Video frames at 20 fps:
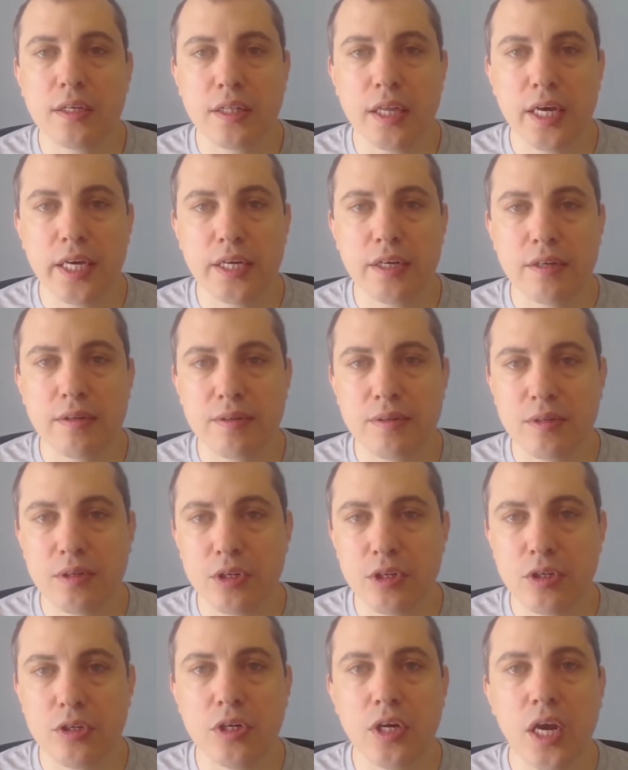
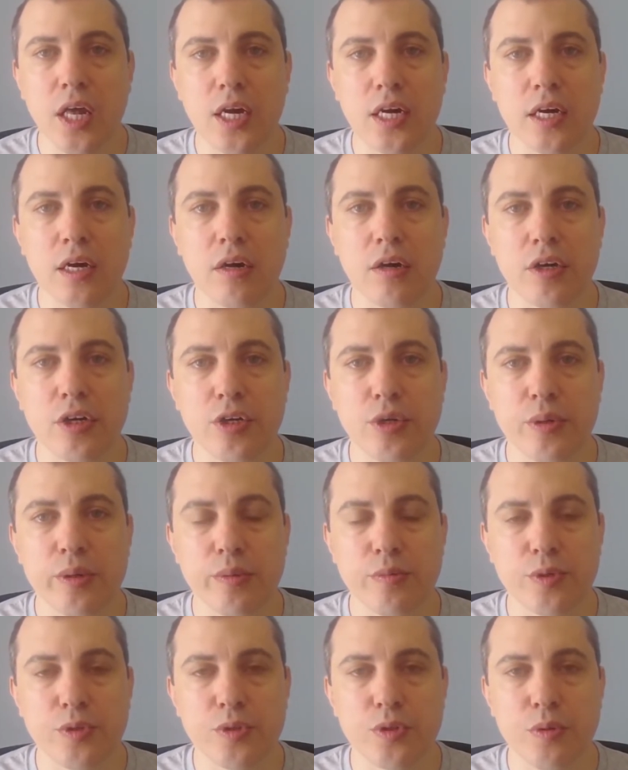Like, good luck
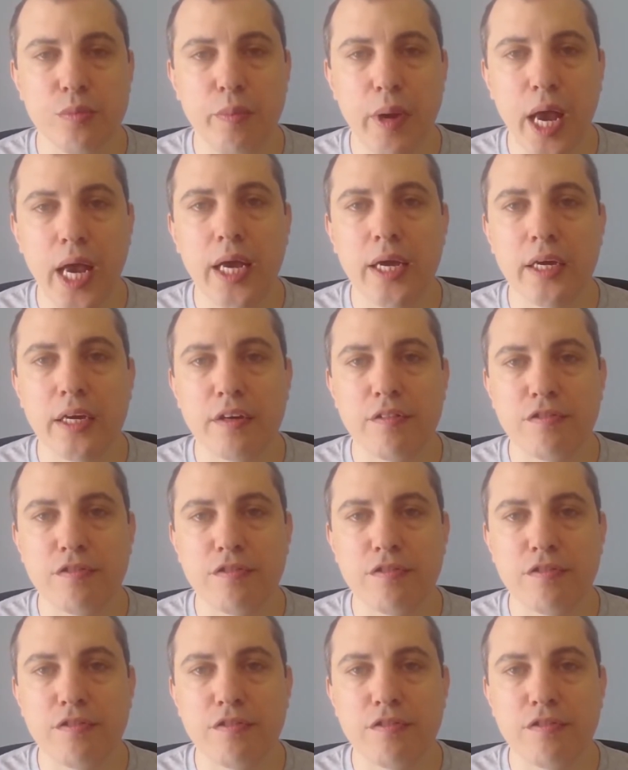arguing with your bank.